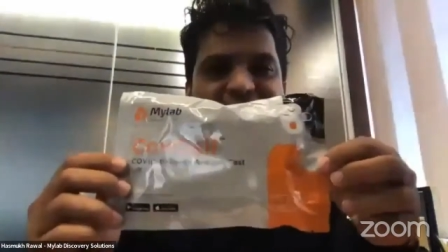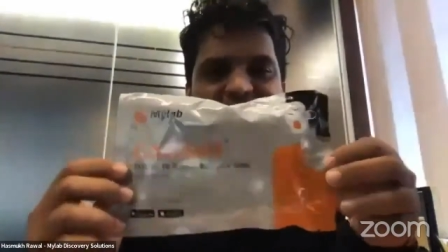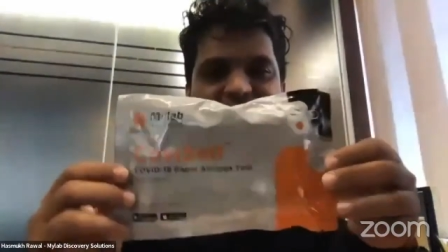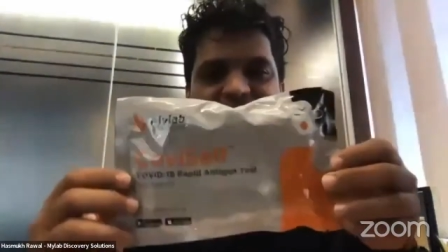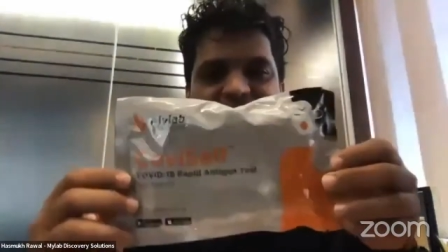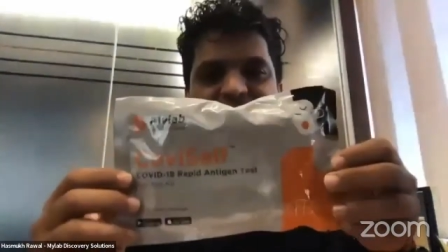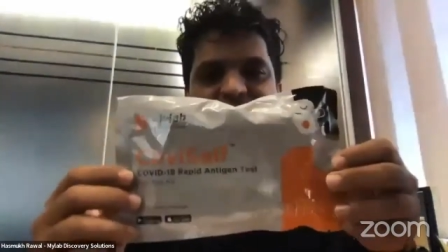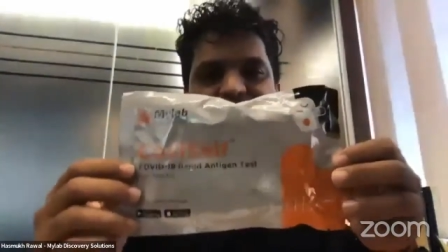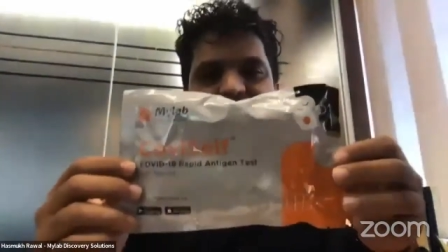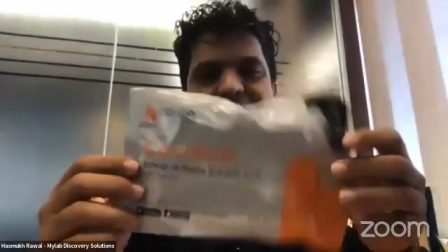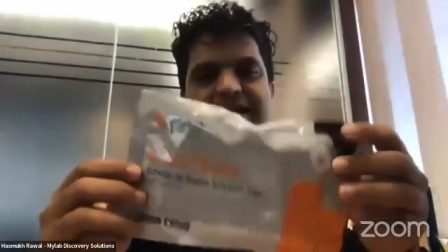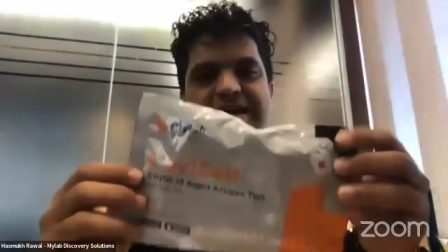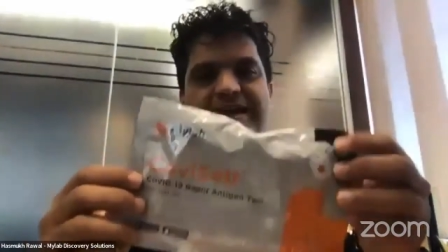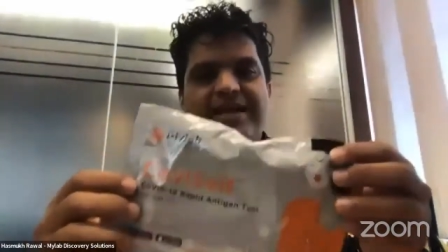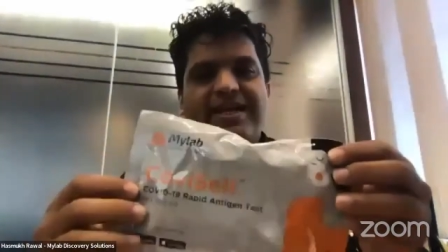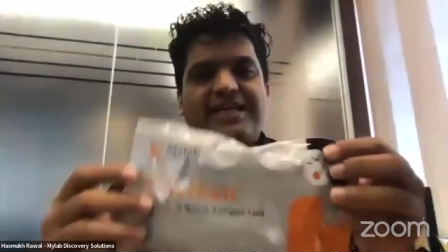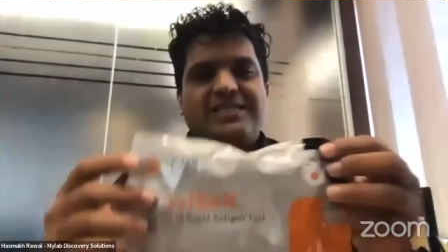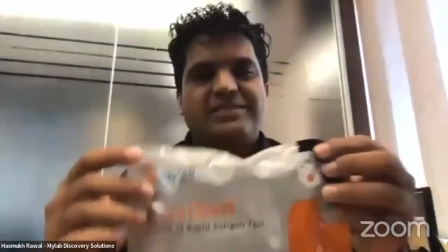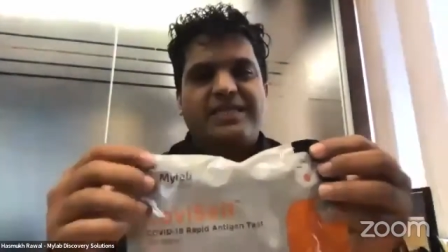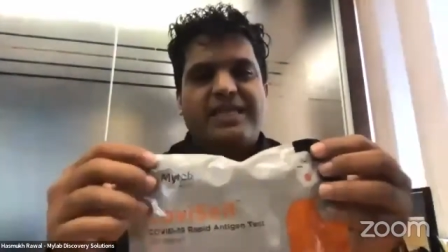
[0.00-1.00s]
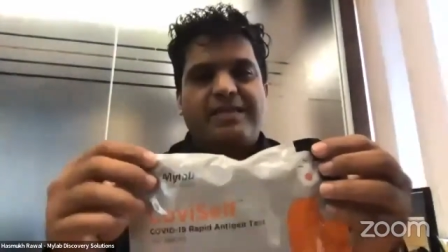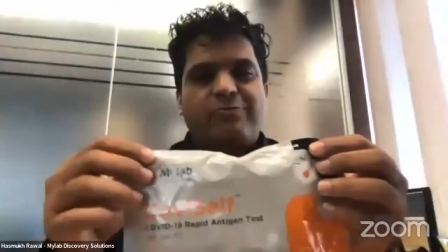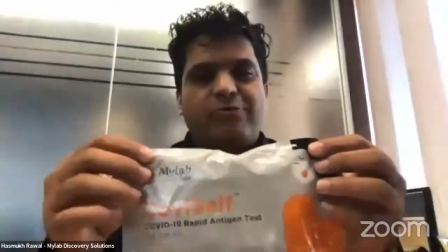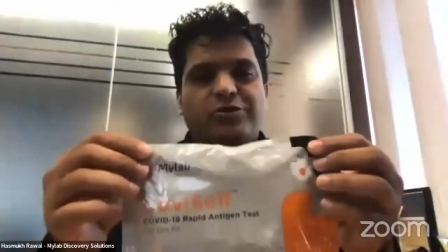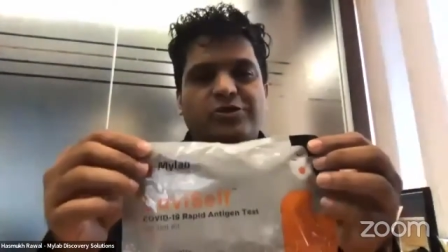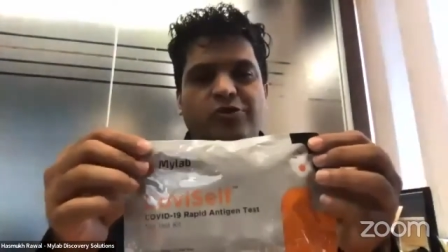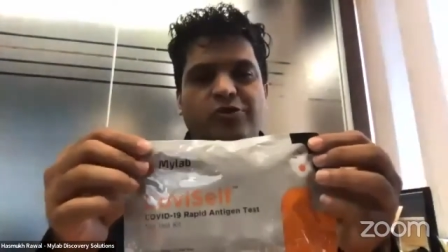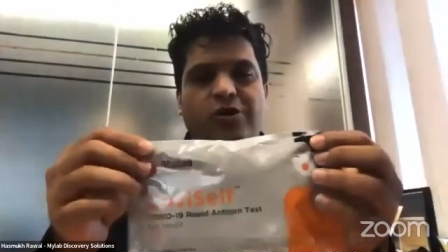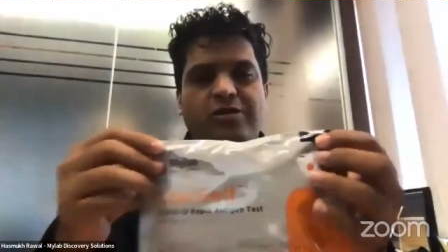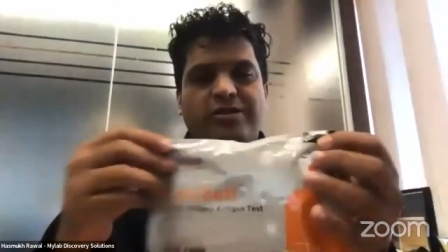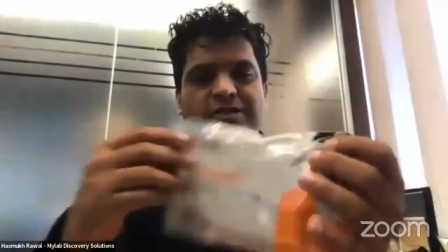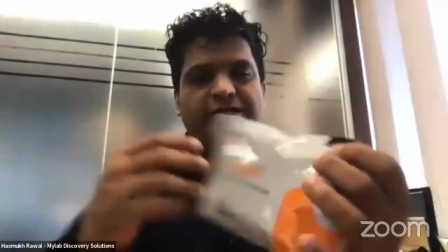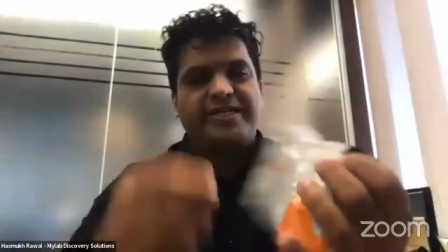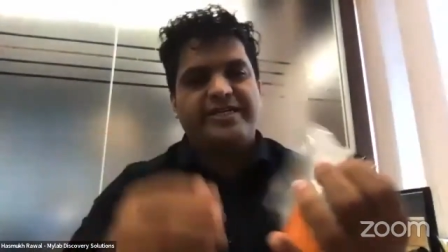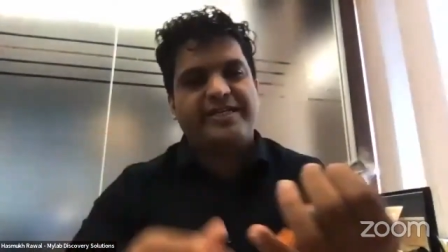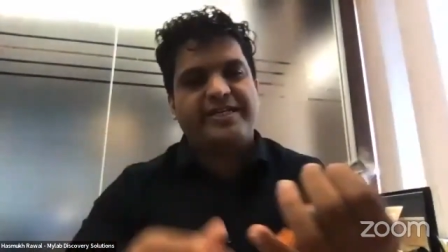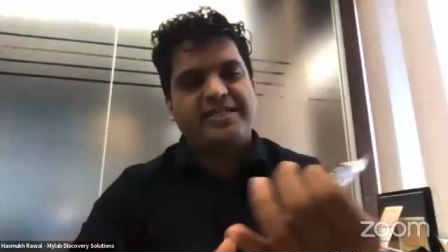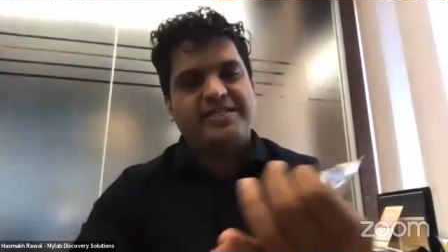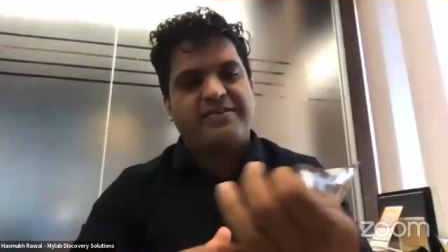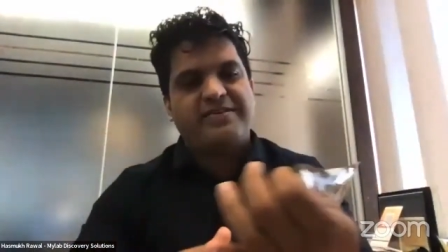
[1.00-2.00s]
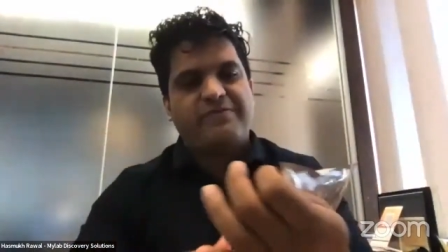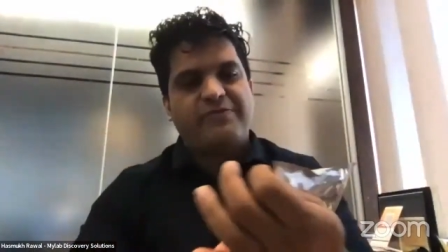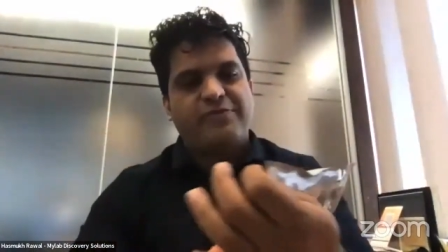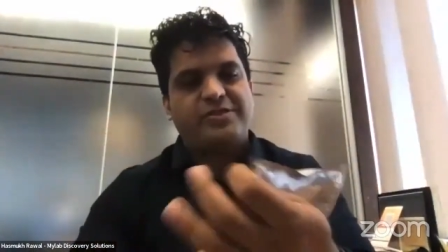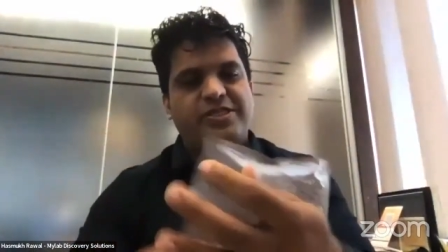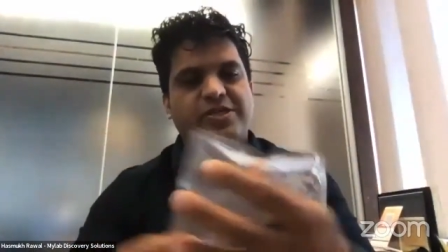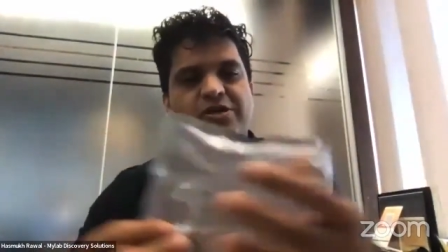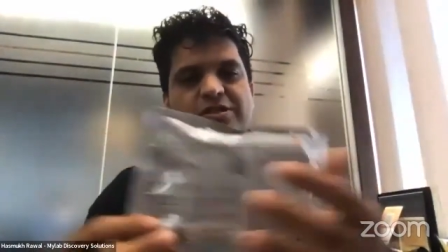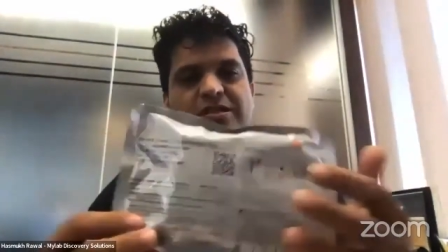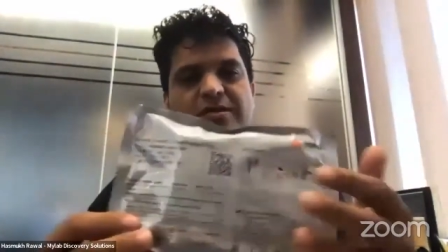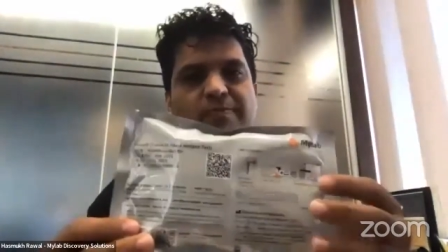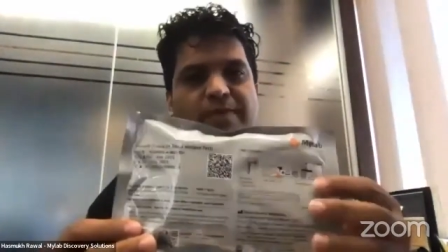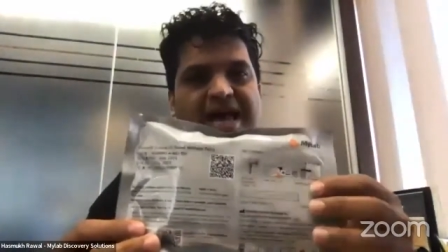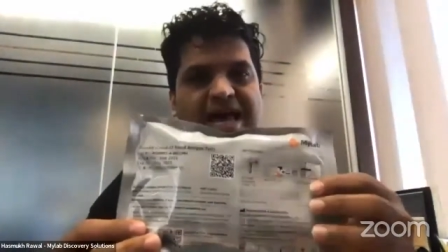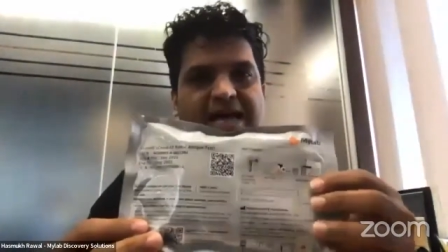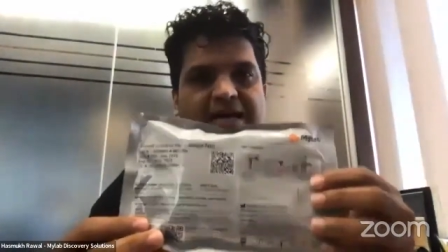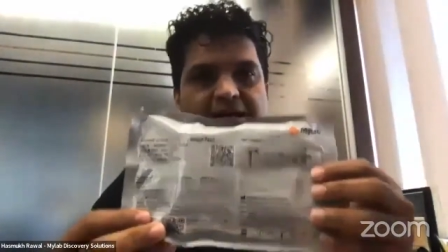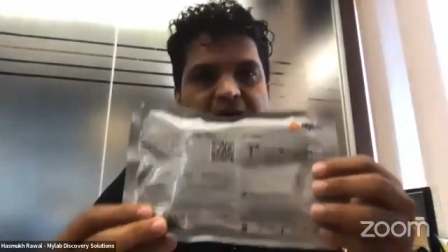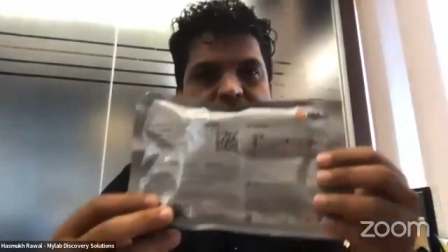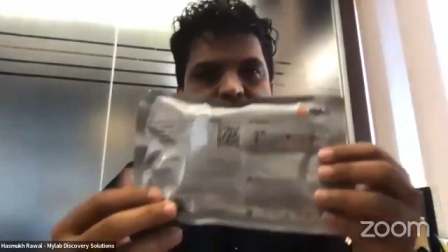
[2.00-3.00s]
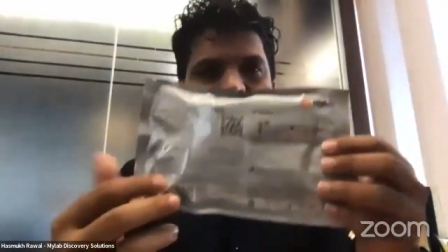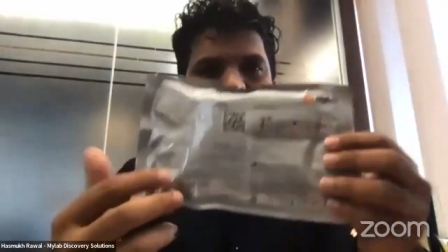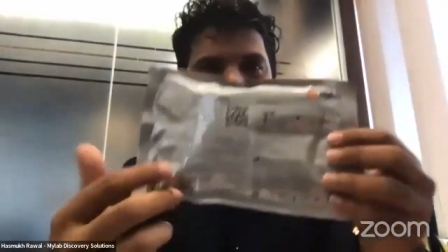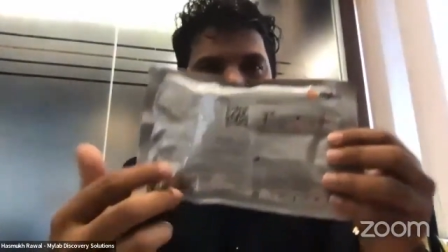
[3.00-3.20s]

carry. It has almost all the details. If you see on the back,